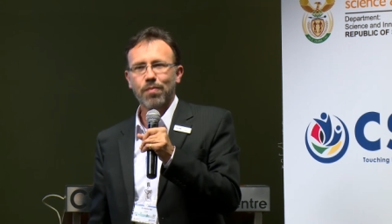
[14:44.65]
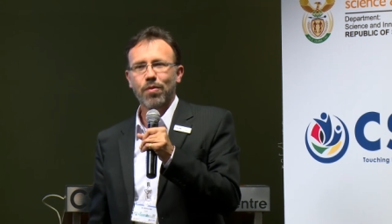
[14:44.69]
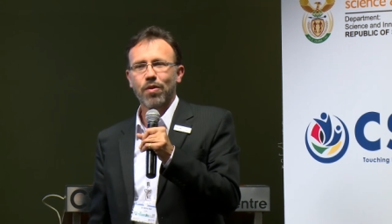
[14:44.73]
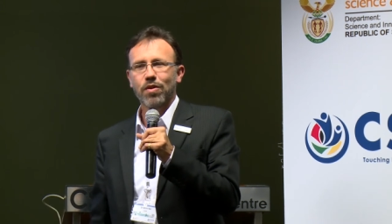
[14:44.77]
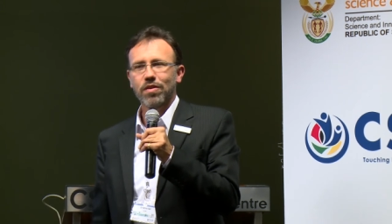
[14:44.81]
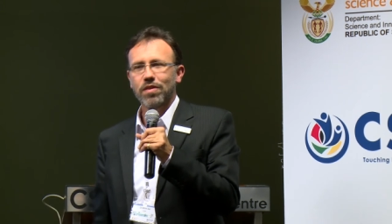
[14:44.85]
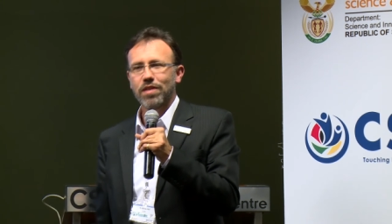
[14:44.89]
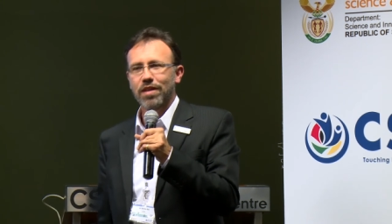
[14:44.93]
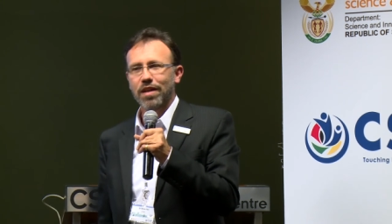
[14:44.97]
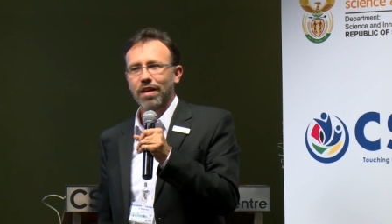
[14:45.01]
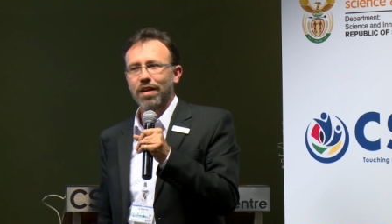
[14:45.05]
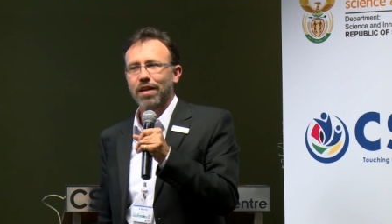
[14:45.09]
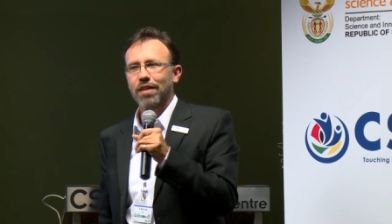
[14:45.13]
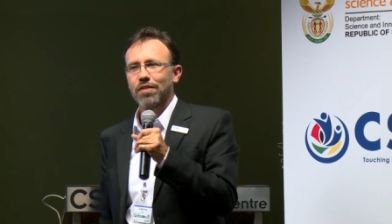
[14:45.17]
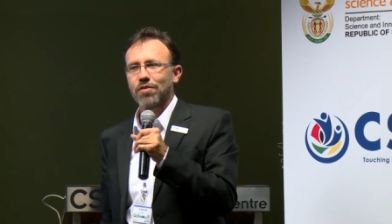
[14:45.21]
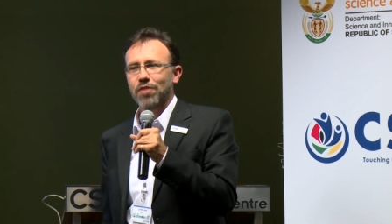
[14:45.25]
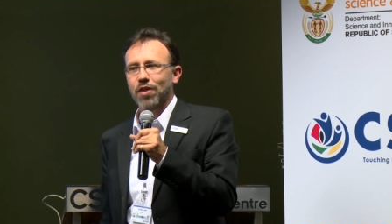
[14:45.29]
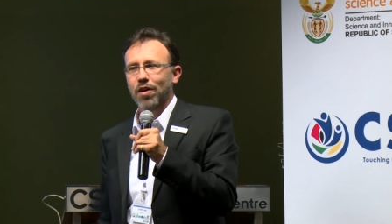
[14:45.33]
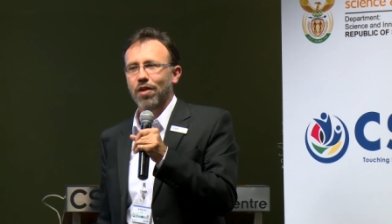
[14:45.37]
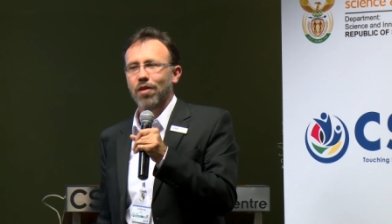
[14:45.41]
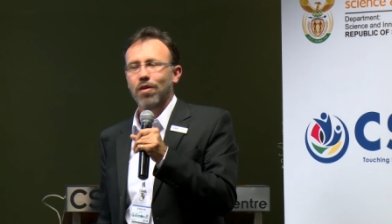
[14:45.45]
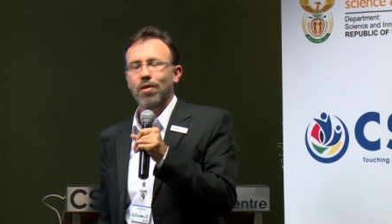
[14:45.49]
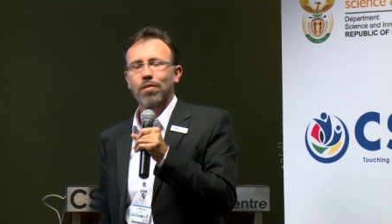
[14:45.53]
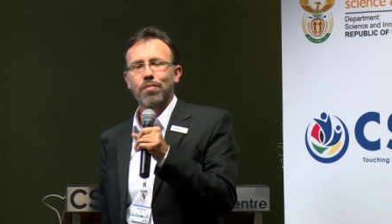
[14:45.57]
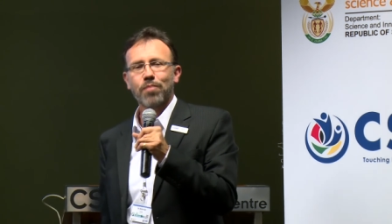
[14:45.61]
on digging into
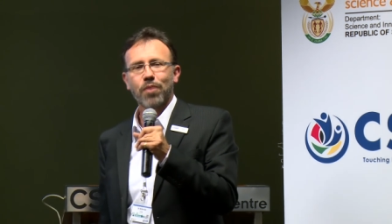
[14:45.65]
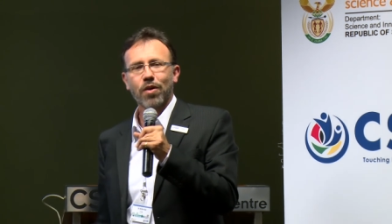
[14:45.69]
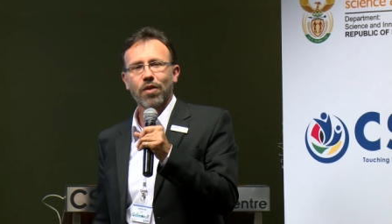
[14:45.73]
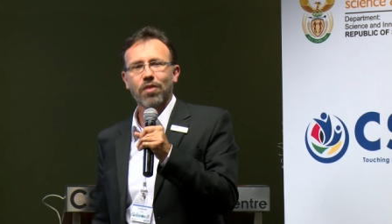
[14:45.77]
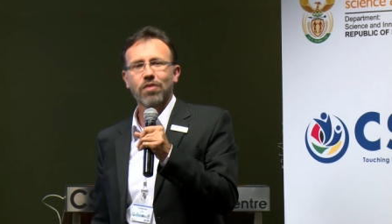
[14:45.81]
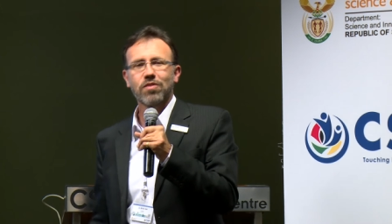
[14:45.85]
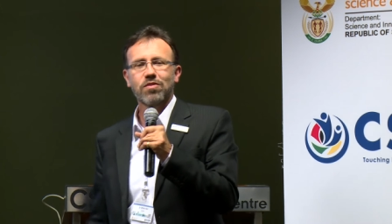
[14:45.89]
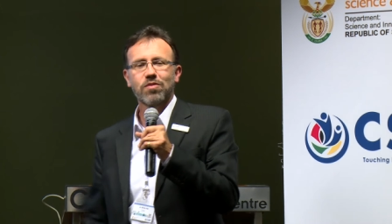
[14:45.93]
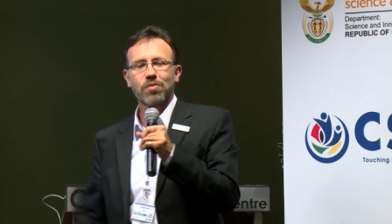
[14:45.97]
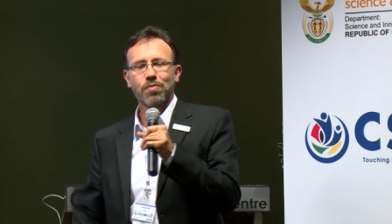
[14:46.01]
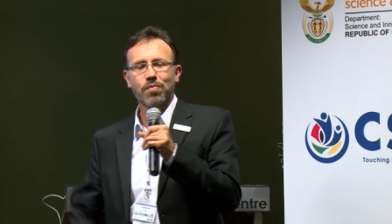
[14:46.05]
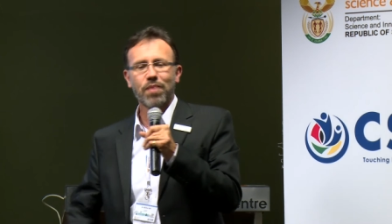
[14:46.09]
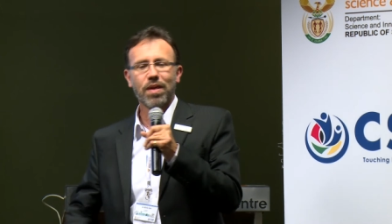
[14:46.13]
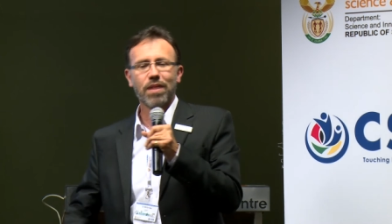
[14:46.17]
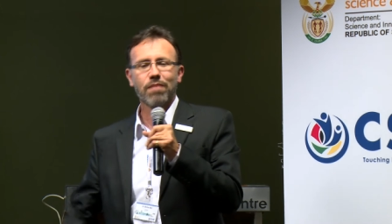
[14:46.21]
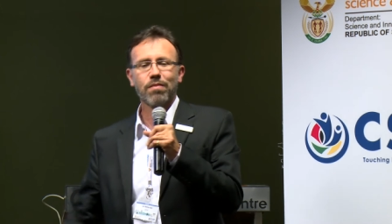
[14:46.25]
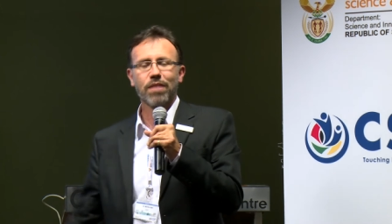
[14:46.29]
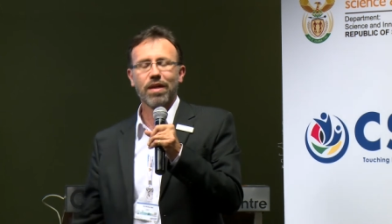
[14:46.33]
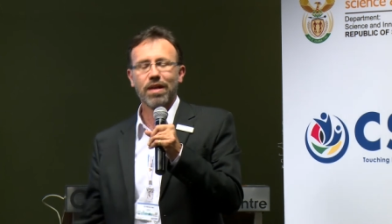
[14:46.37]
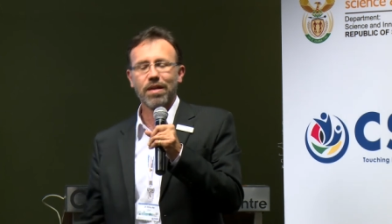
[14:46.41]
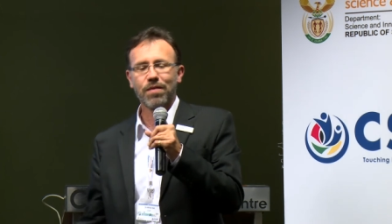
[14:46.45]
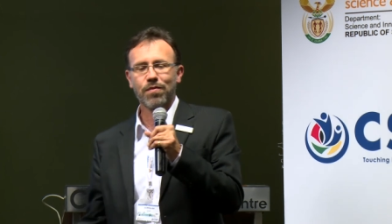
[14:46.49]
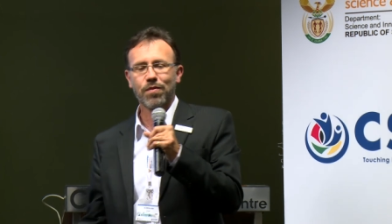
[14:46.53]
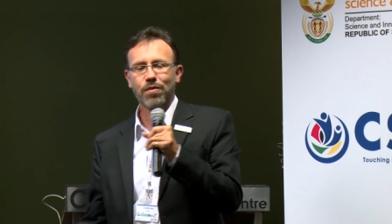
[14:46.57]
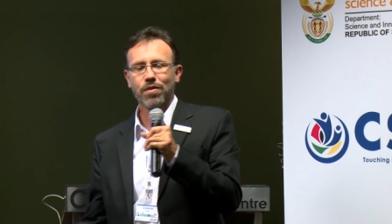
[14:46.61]
our own pockets to pay
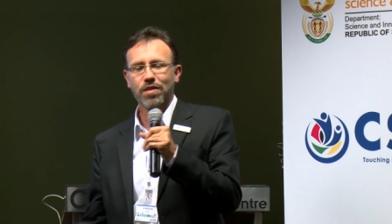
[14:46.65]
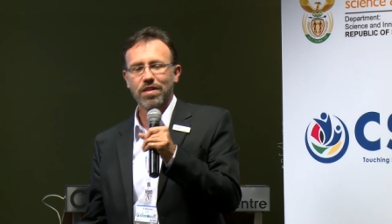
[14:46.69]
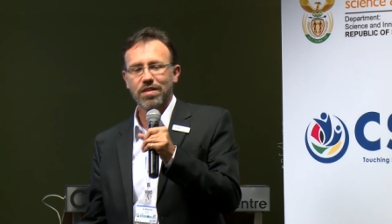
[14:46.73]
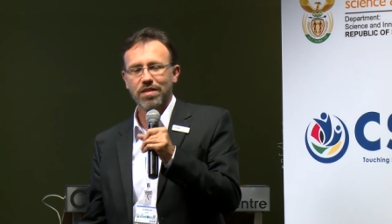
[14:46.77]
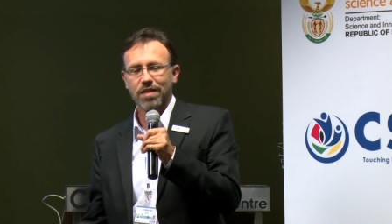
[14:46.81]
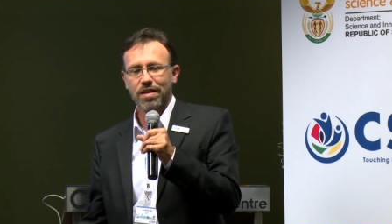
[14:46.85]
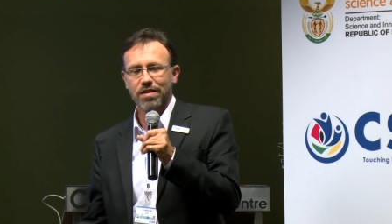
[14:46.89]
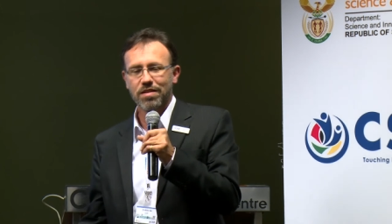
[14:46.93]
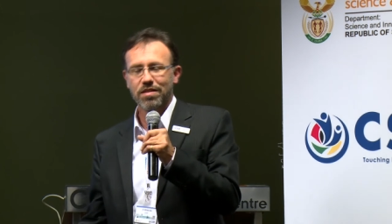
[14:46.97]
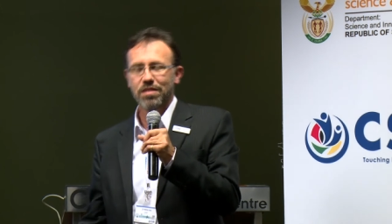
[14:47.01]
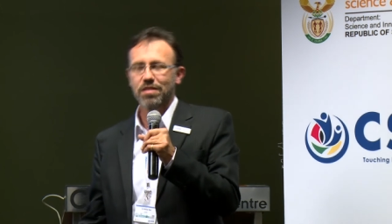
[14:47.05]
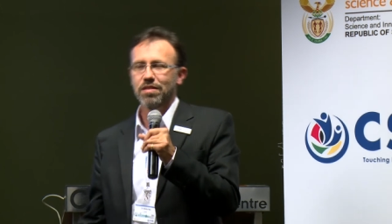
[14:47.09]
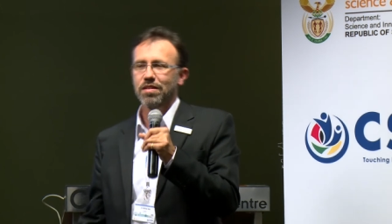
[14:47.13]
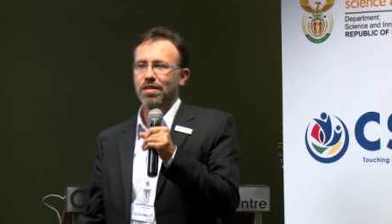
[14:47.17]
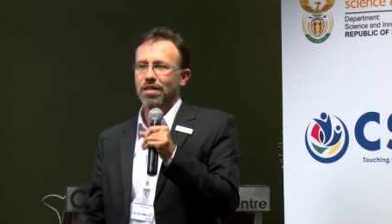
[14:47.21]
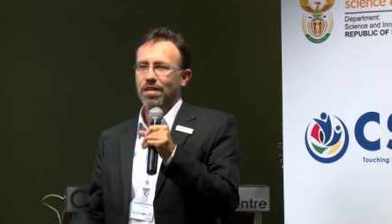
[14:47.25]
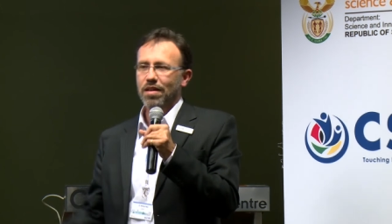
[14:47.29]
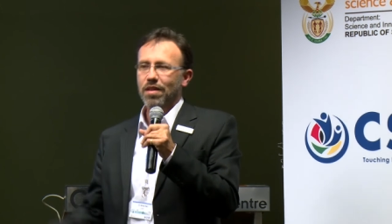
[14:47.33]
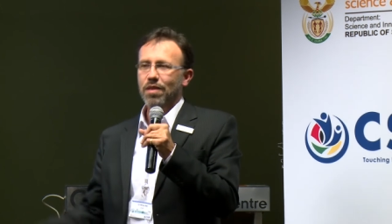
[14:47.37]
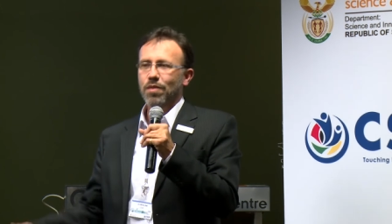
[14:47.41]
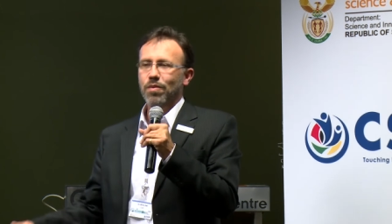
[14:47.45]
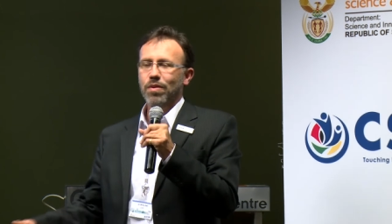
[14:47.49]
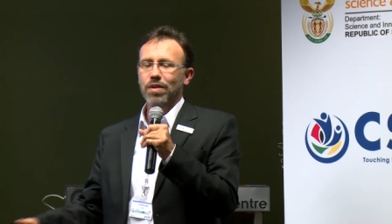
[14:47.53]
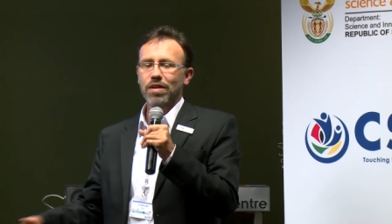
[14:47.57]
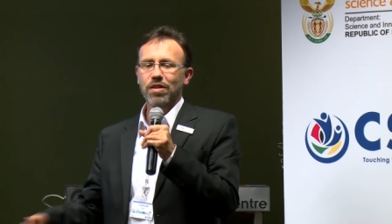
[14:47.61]
money for these sensors,
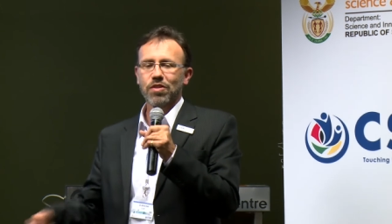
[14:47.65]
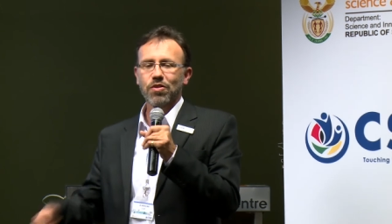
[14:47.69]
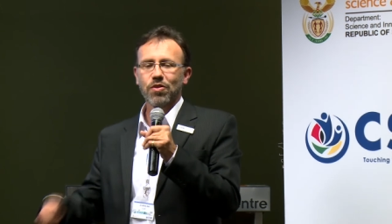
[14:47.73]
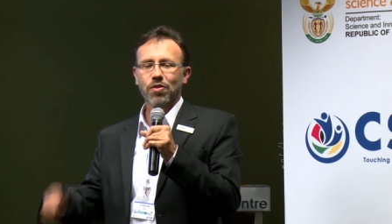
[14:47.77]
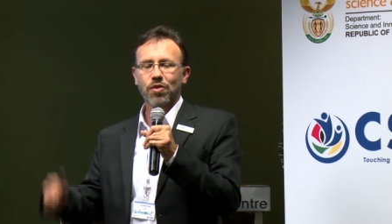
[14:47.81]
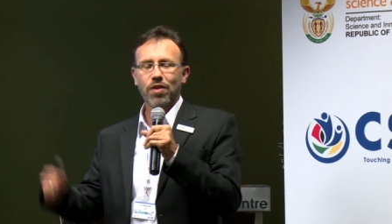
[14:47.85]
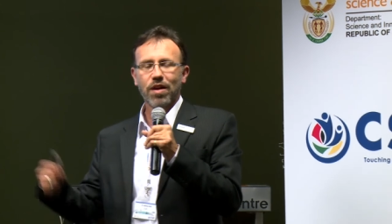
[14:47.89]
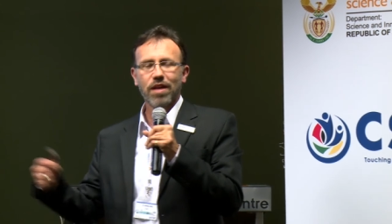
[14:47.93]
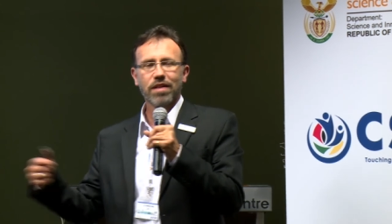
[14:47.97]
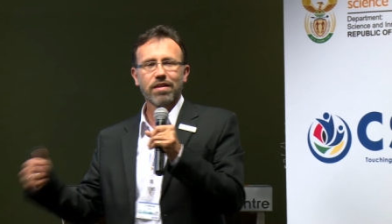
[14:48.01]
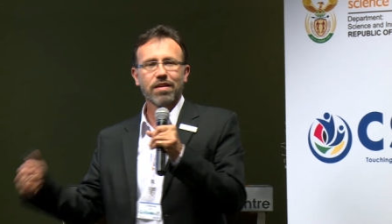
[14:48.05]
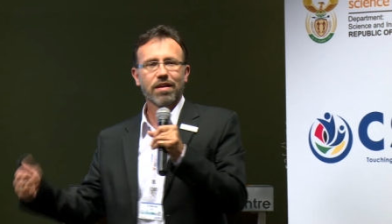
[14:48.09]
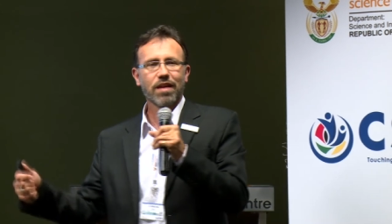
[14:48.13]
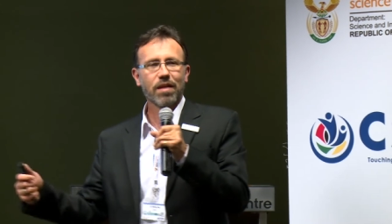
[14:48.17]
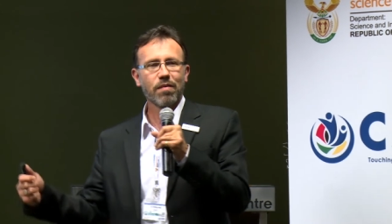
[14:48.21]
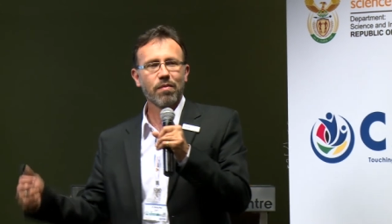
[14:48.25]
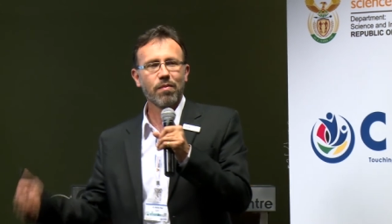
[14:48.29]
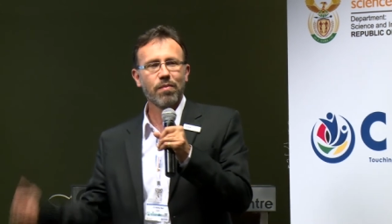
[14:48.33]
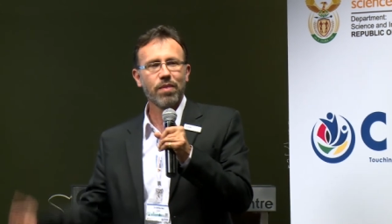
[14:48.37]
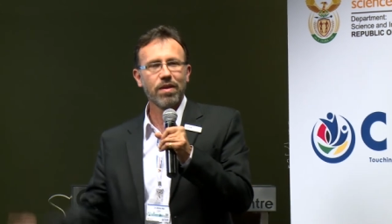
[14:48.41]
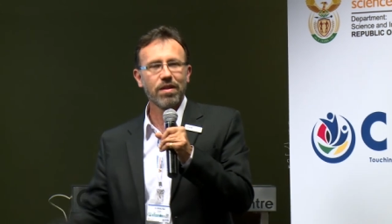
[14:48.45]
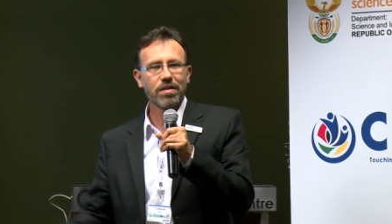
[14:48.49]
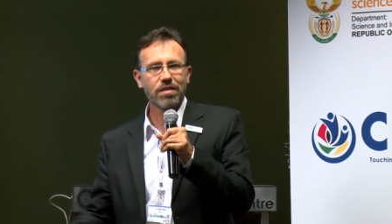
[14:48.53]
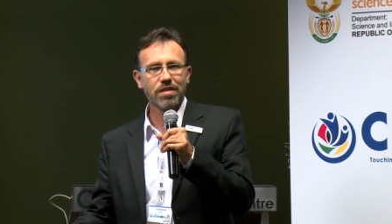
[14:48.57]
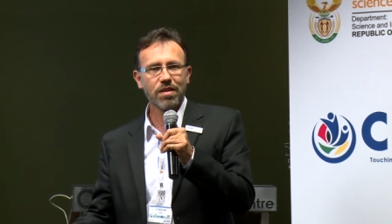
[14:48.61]
we need to create a
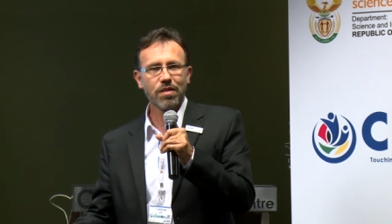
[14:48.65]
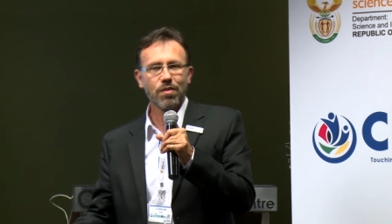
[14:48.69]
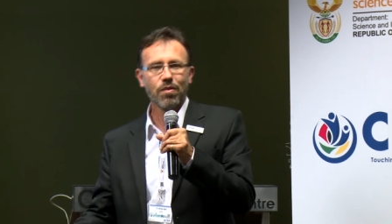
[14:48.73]
capability.